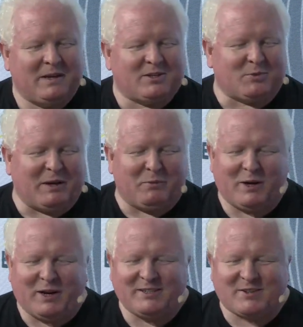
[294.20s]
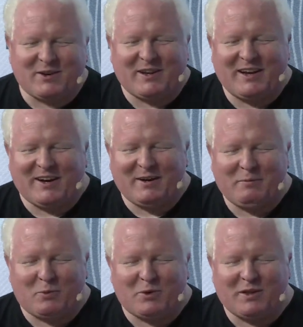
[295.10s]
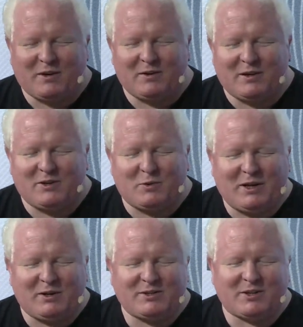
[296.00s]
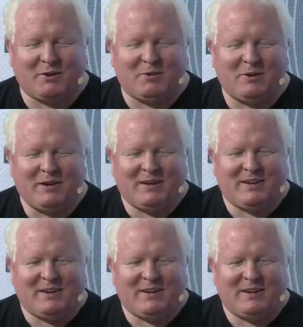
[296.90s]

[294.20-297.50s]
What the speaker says: So when I started AI more than 20 years ago,